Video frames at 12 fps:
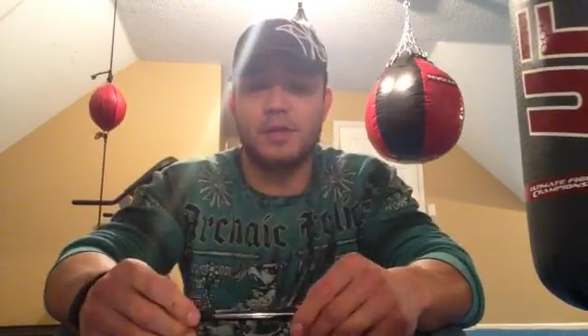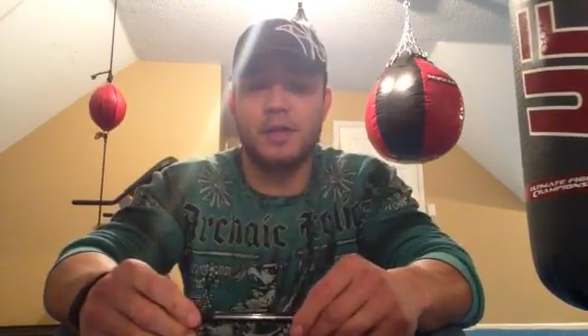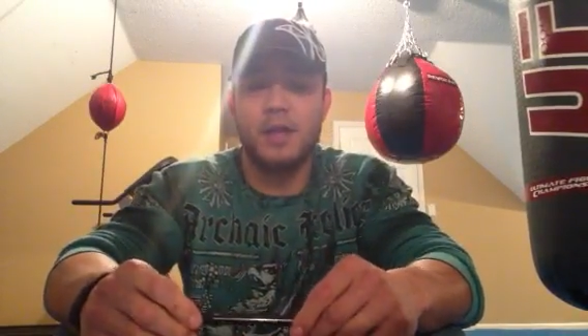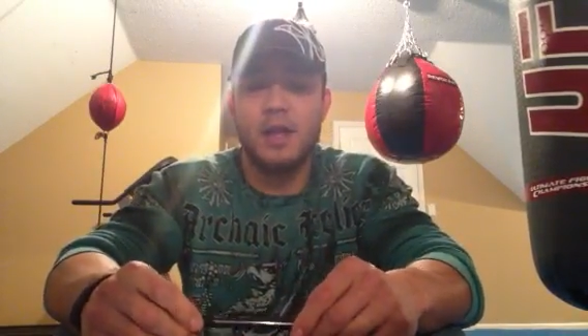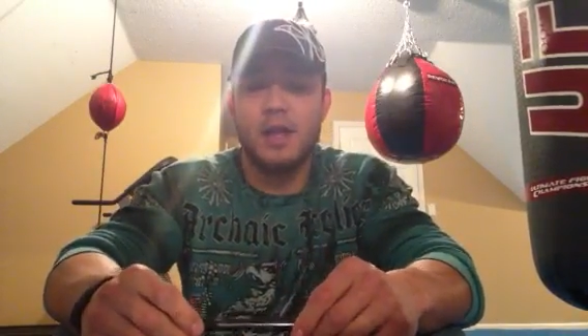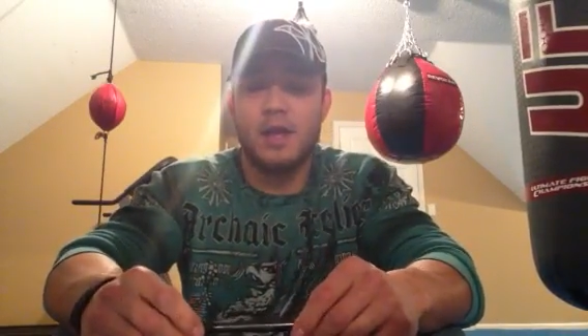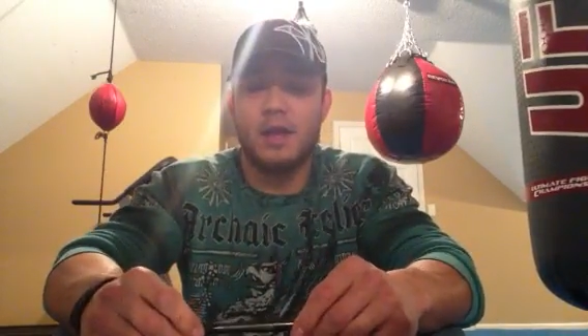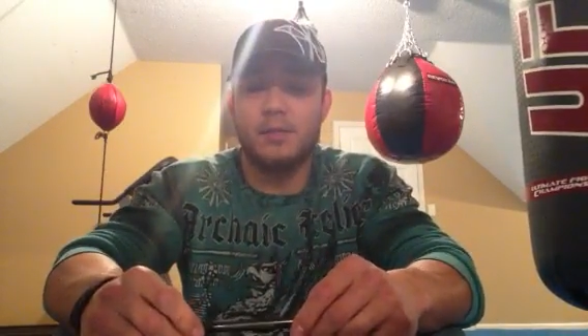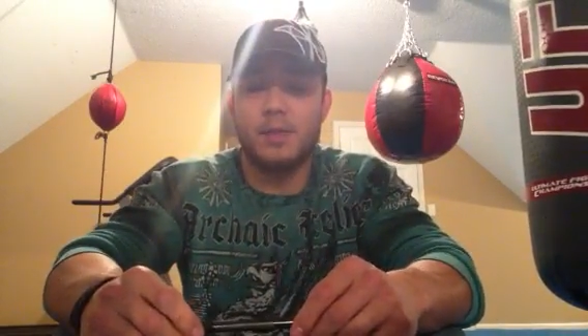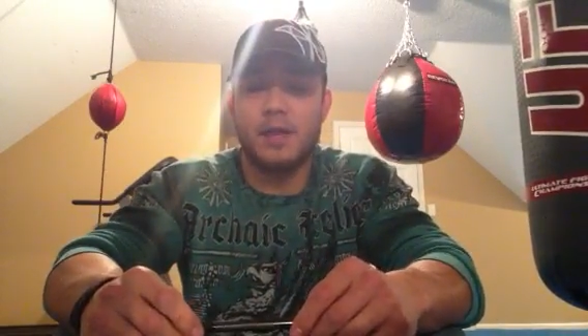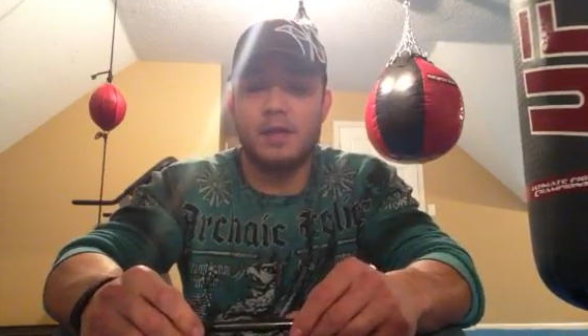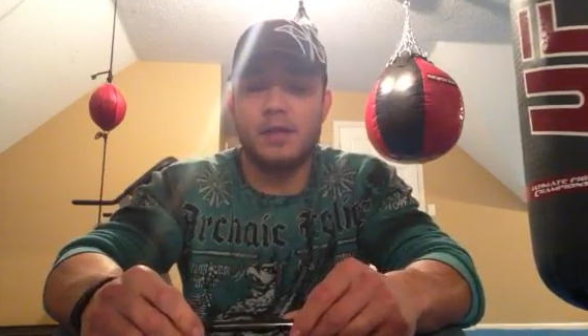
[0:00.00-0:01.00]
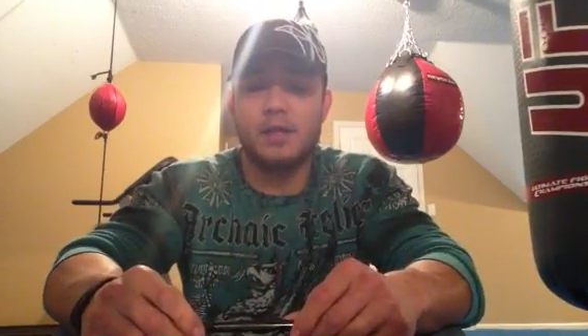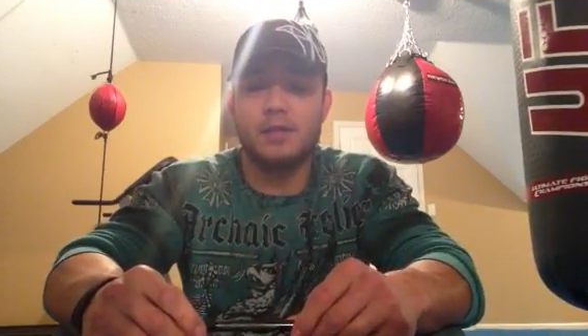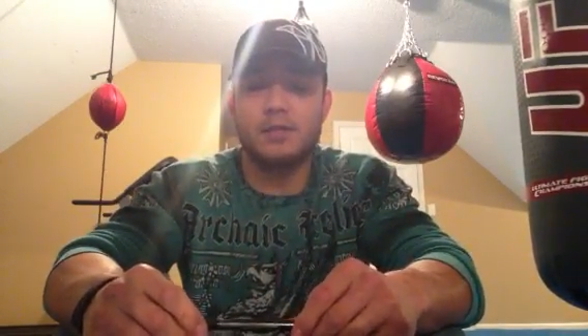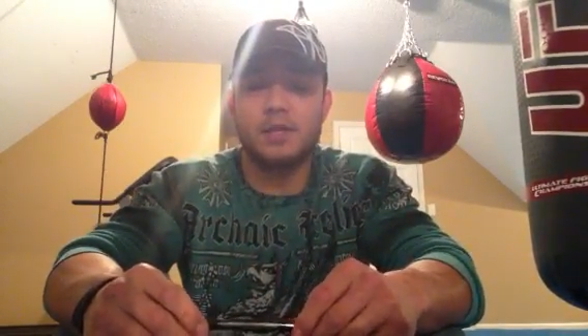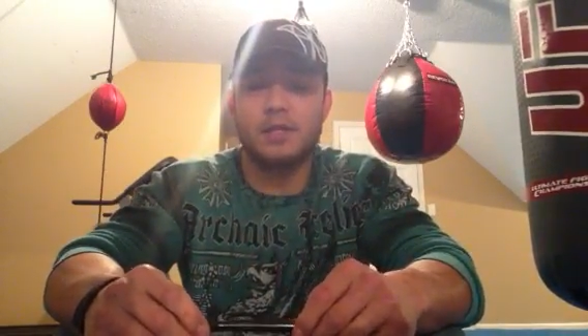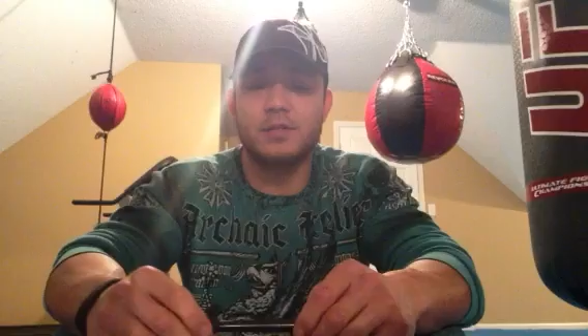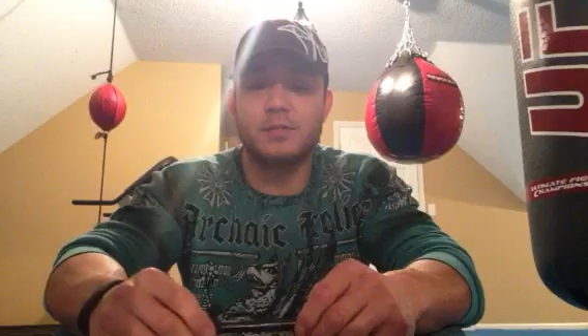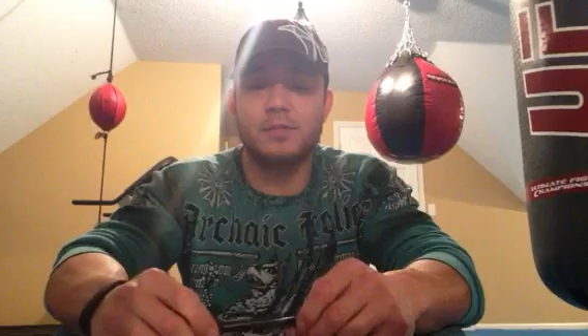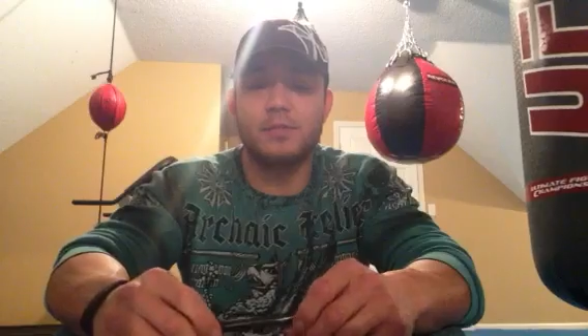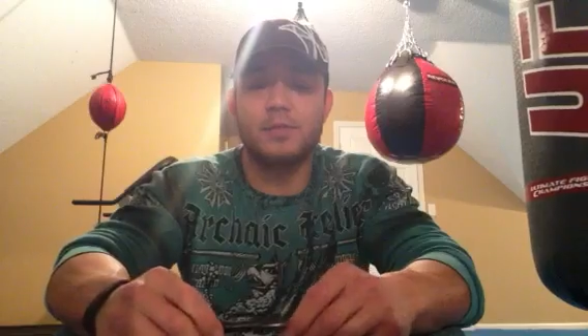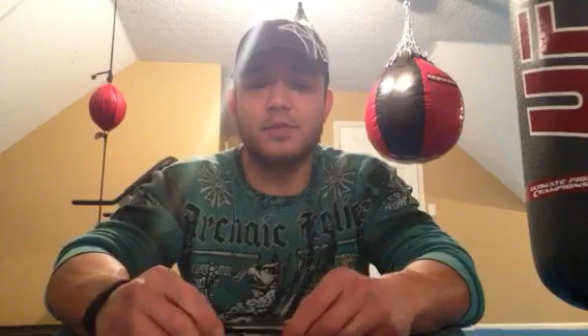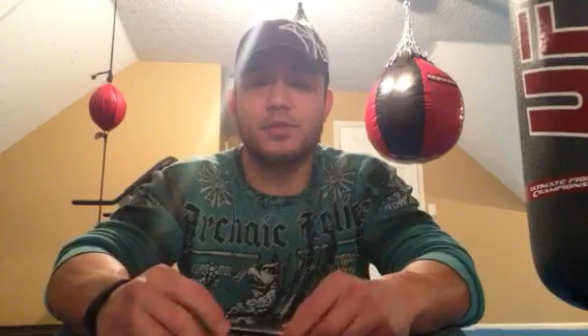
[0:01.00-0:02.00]
And man, he's got
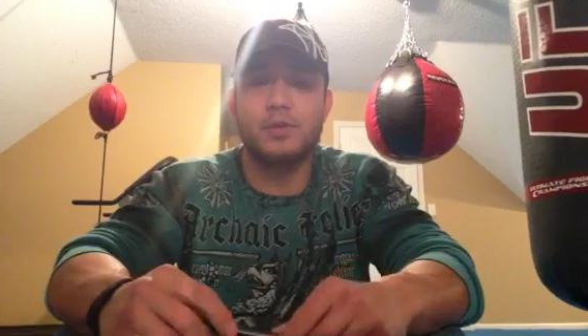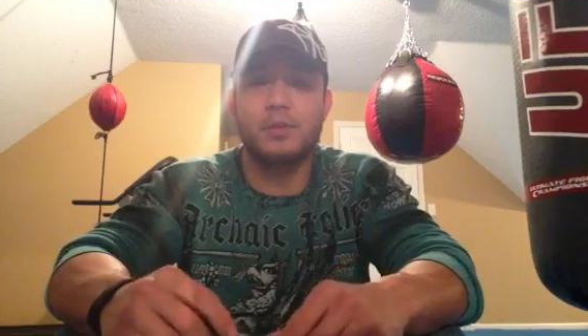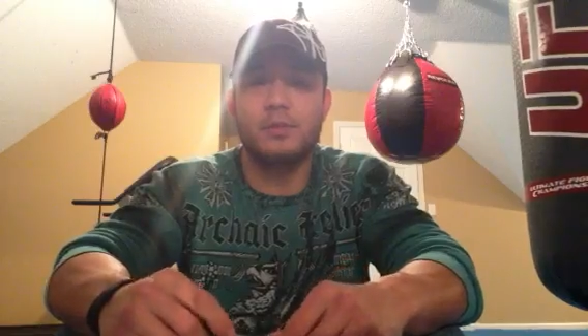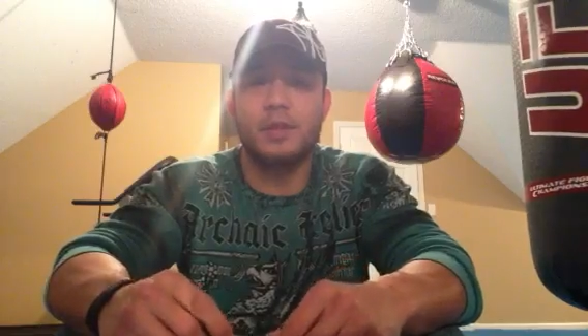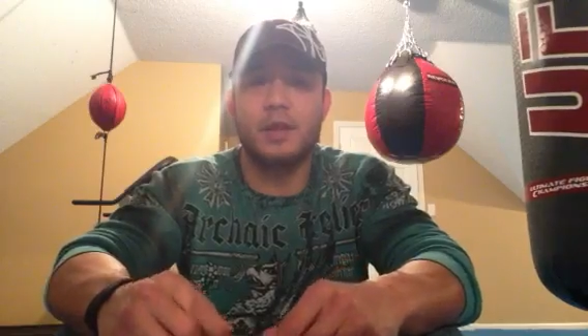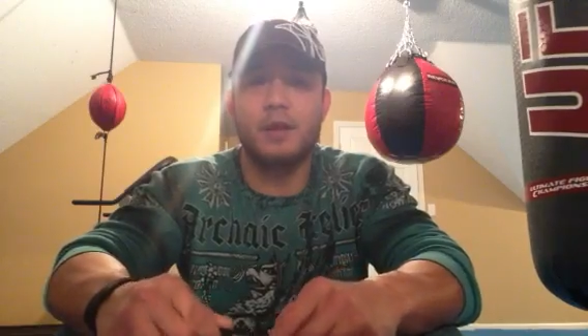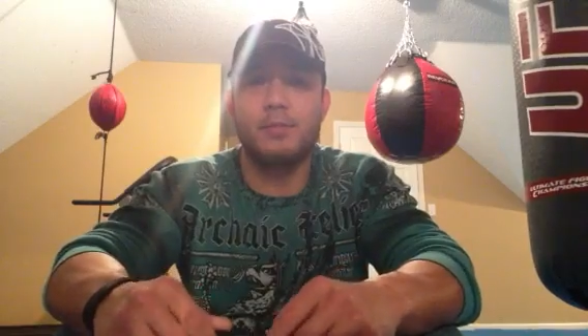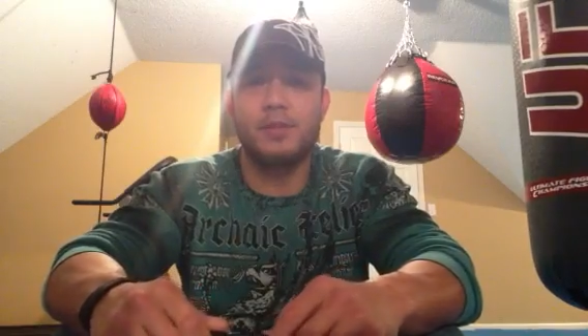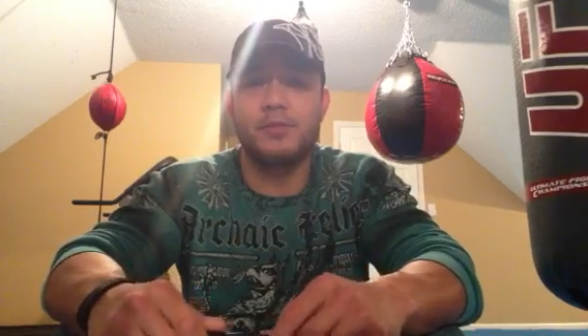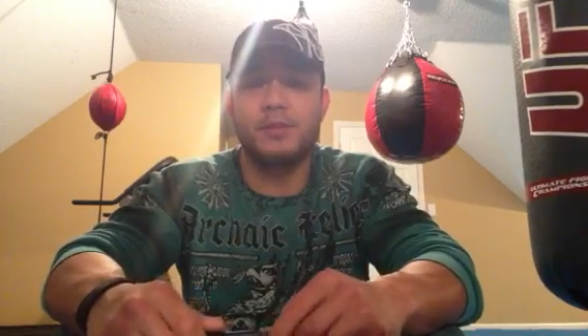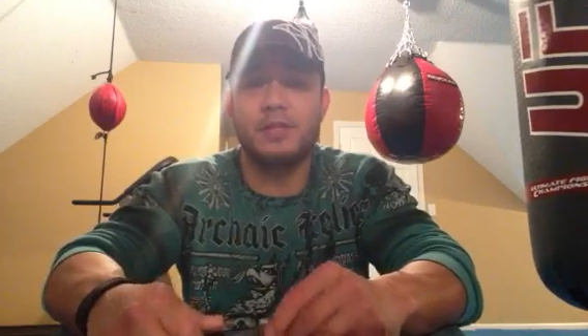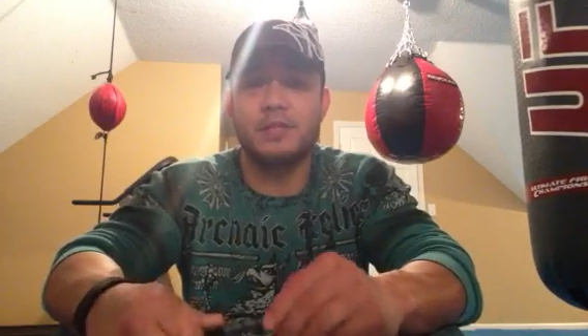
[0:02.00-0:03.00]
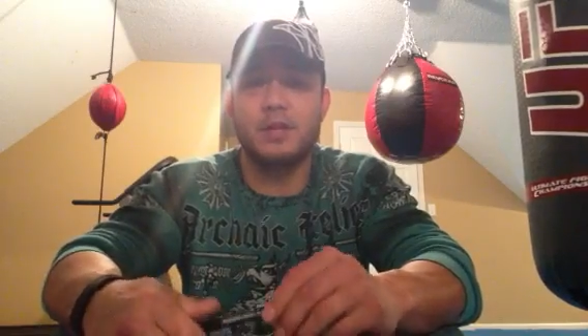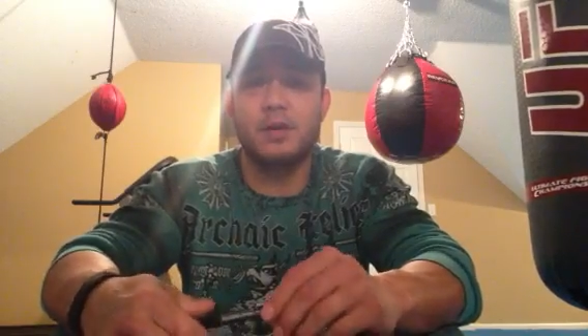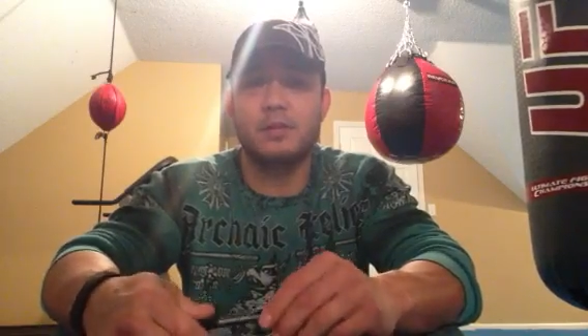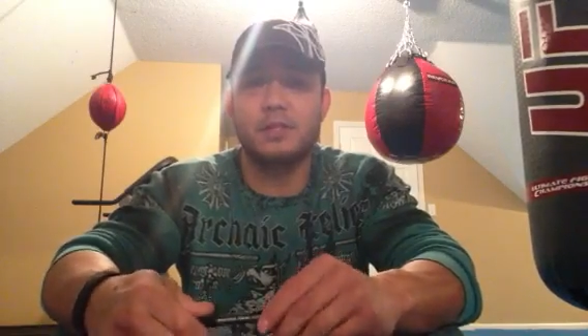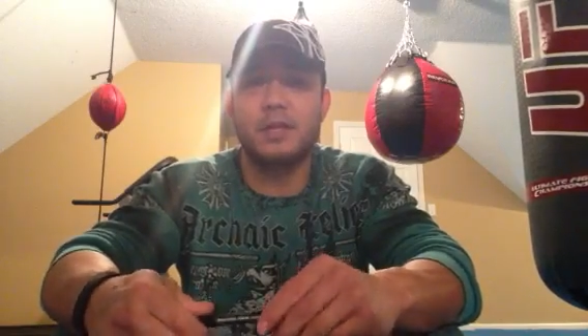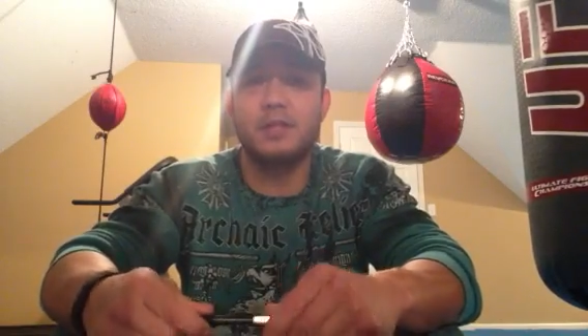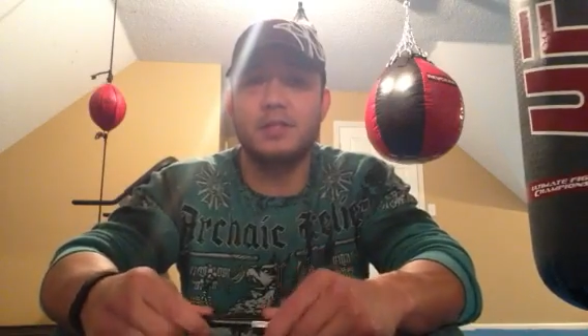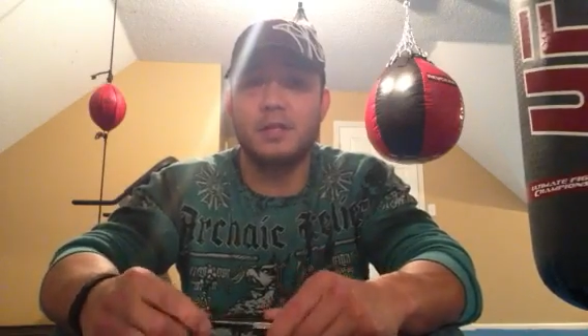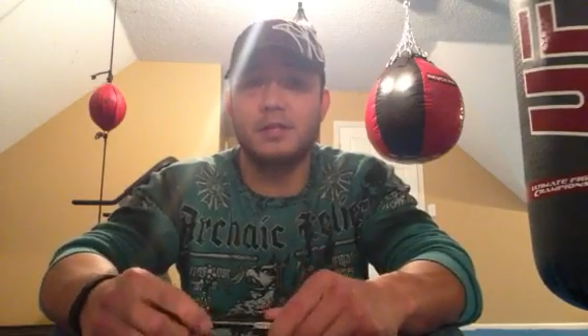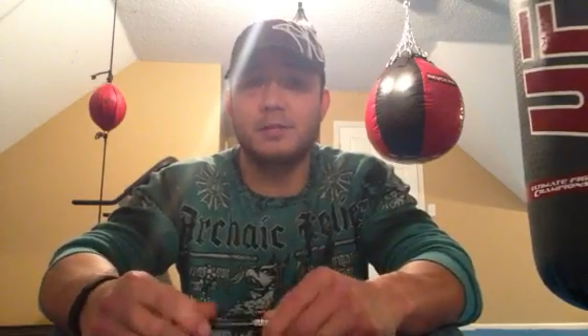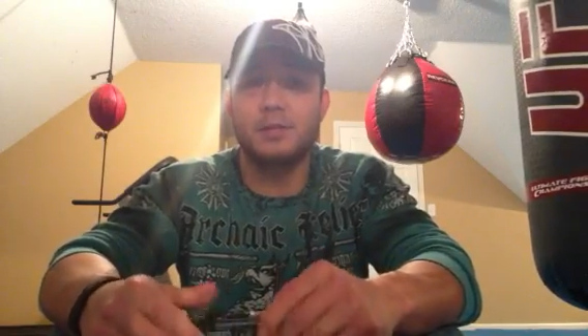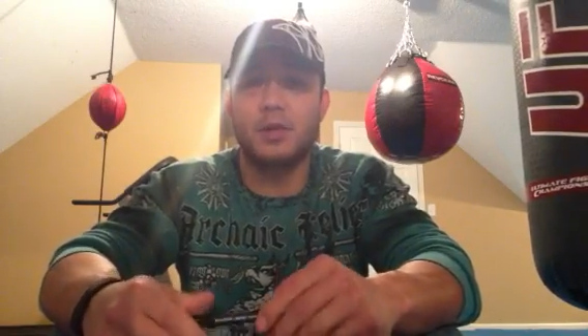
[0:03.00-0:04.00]
some extremely uplifting songs, and he's
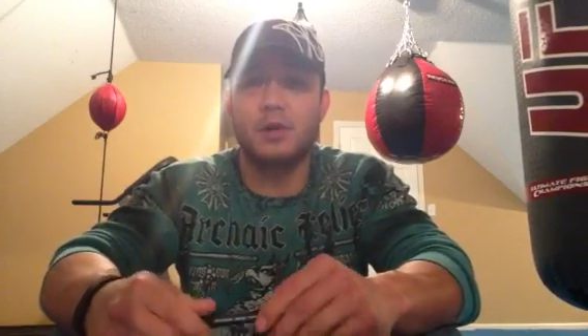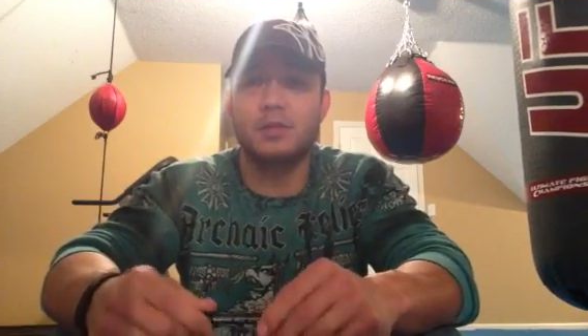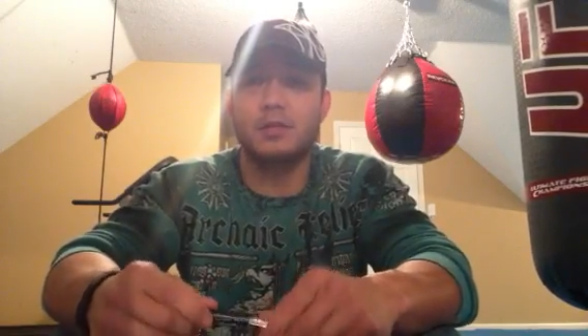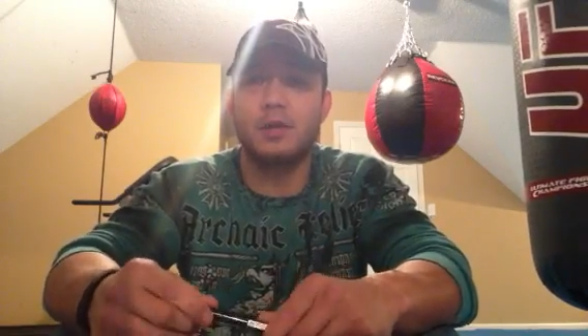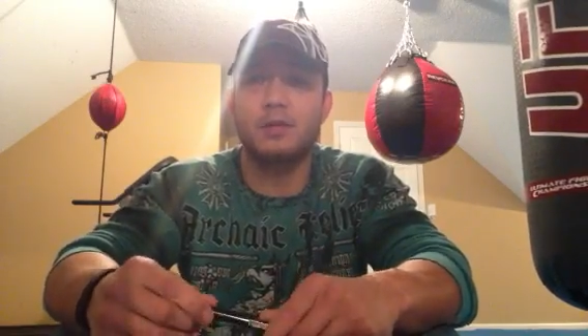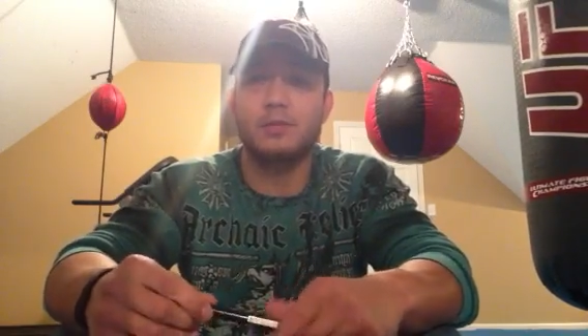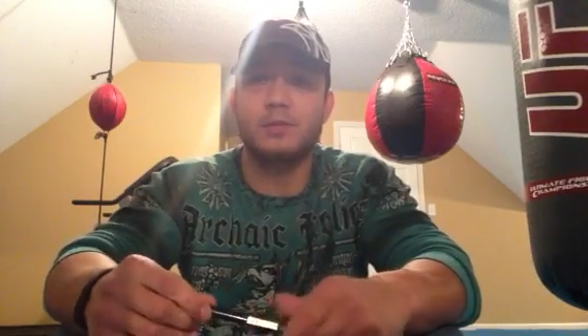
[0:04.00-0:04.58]
got some dark songs.